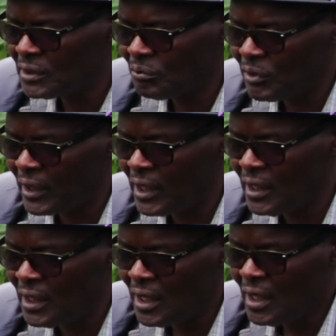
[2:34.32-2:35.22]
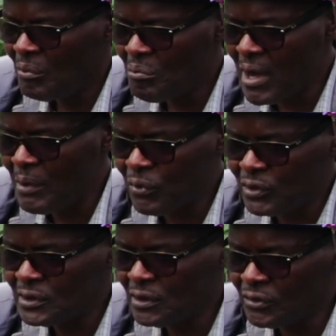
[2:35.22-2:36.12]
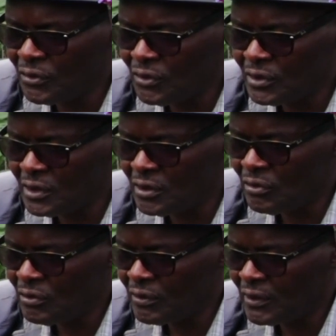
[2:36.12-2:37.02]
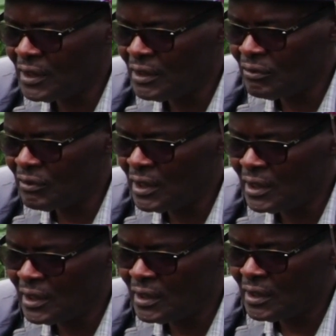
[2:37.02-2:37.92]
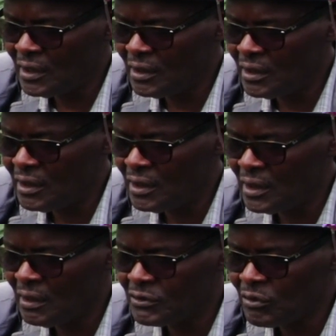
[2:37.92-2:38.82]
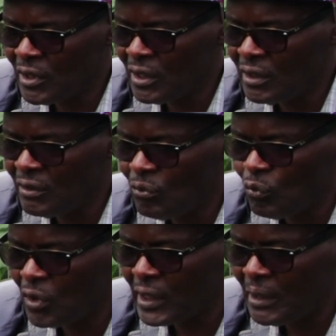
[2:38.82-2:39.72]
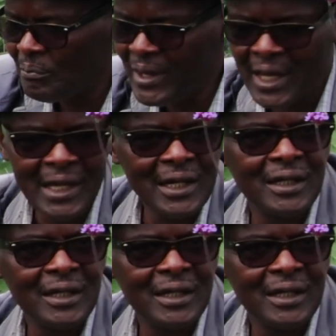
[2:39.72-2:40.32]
But then my personal thought on the whole thing really delves around what I make,